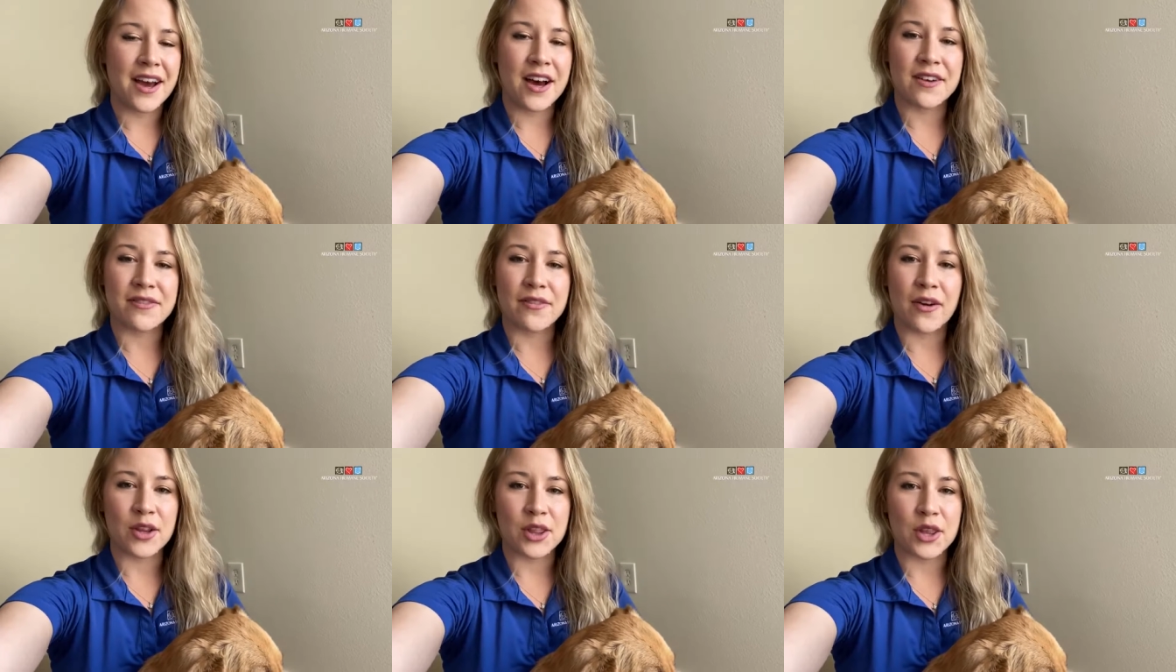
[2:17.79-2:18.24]

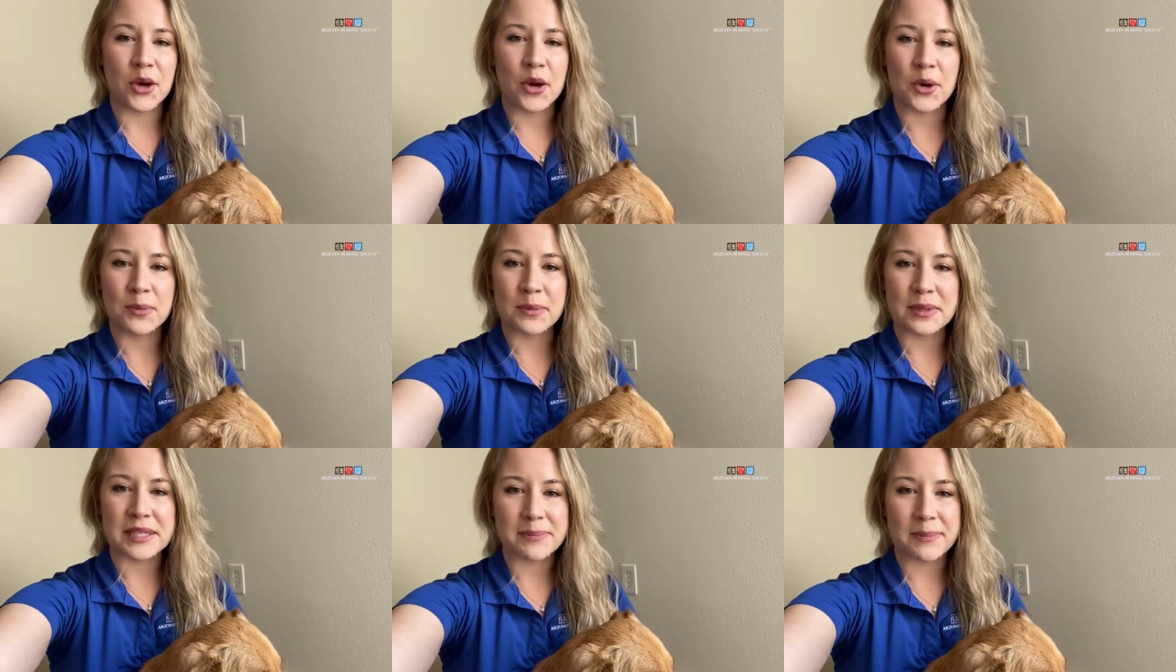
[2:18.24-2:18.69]
of all the
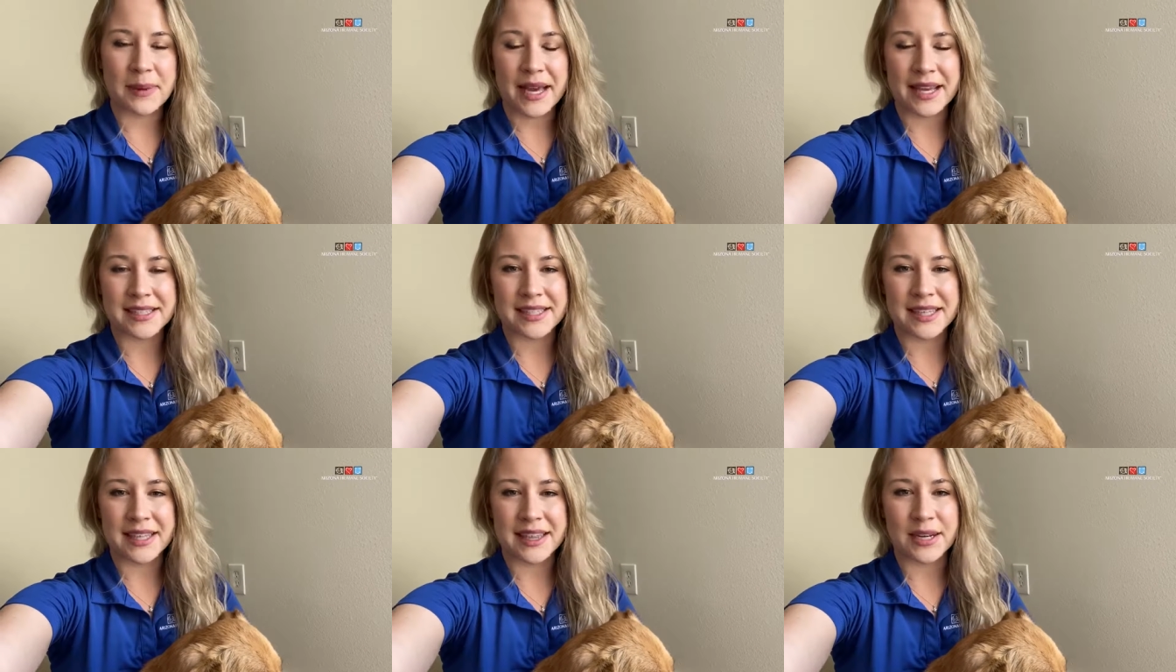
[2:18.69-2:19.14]
homeless
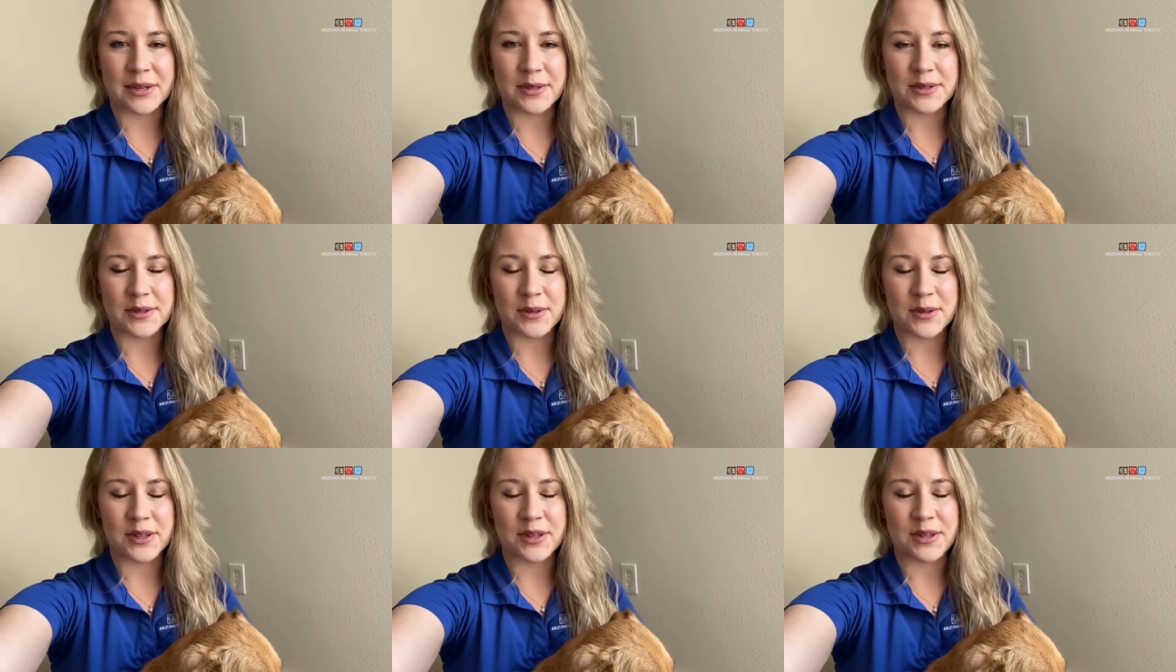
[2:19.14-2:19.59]
pets at the
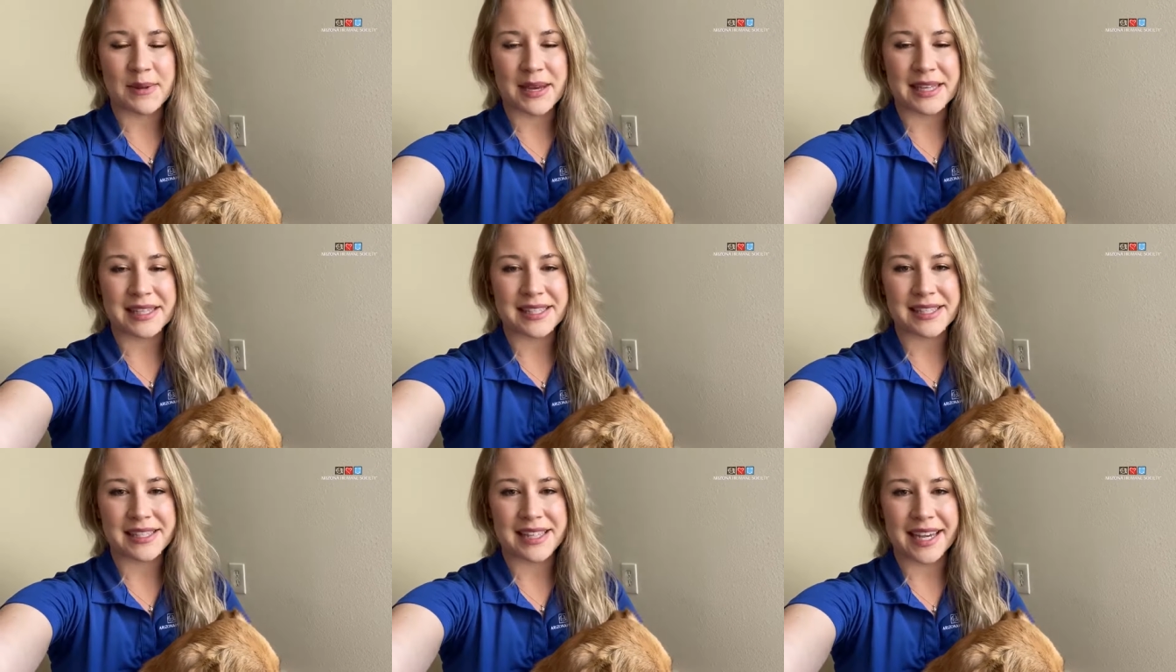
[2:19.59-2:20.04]
Arizona
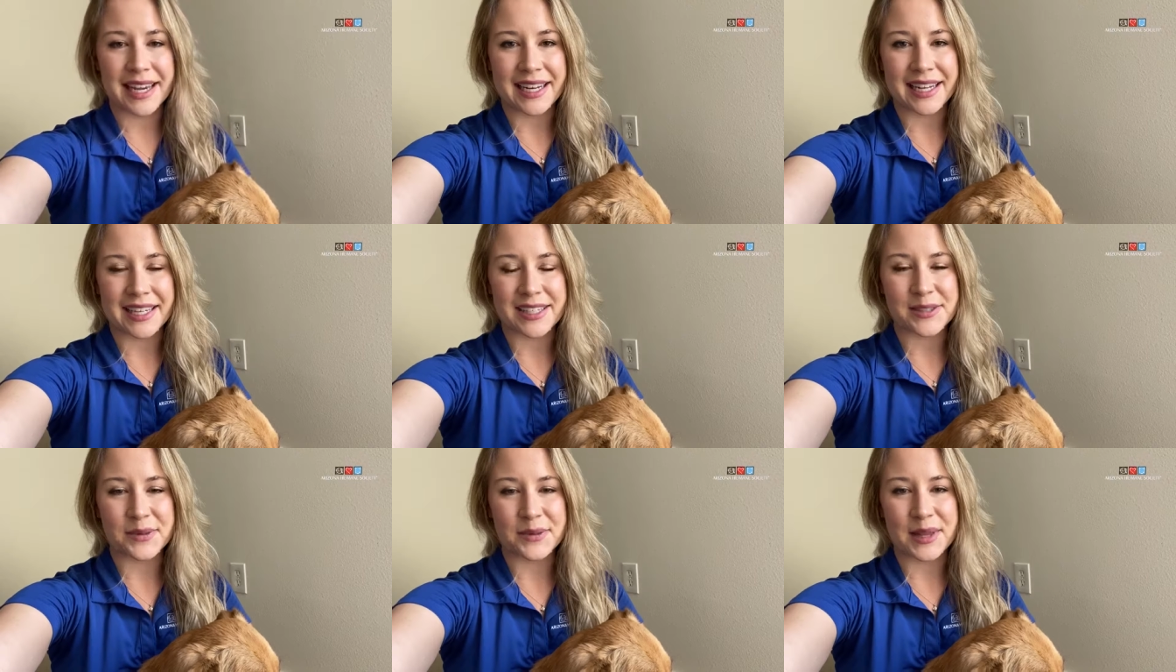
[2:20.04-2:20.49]
Humane
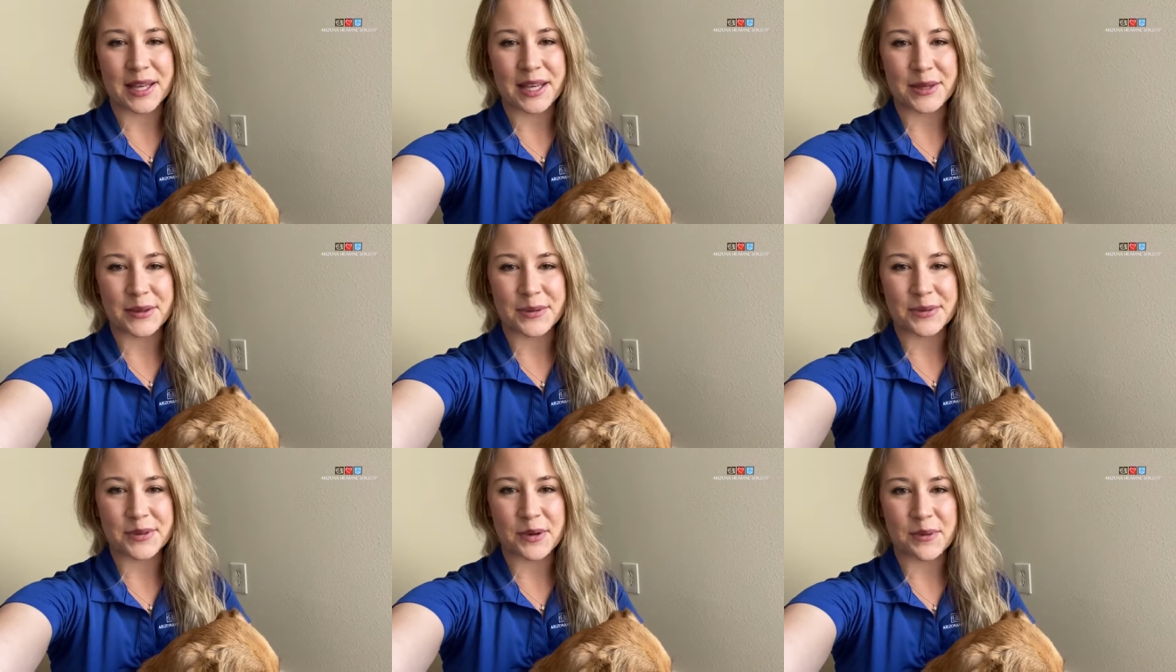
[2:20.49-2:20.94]
Society, so
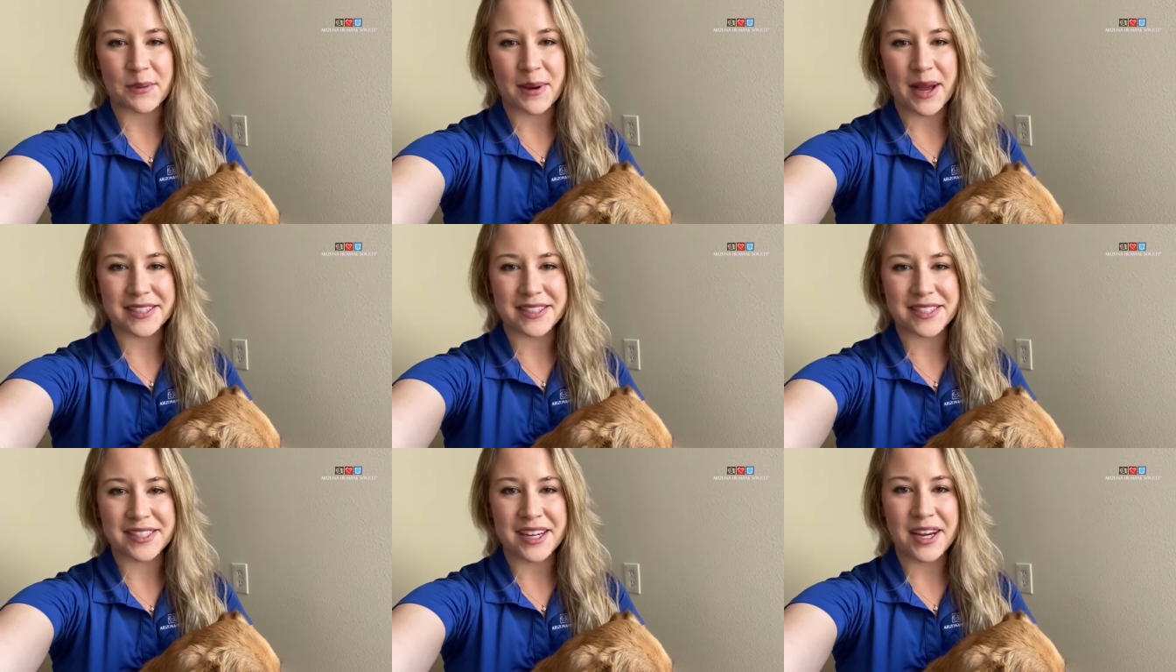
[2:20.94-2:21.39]
thank you so
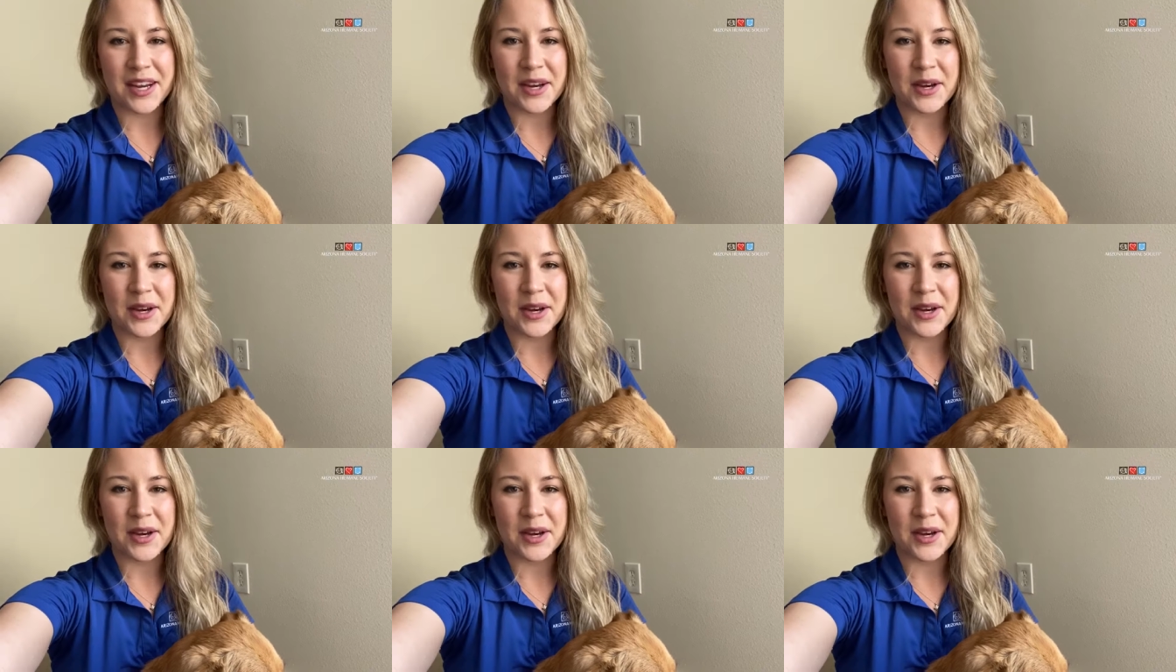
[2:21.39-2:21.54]
much.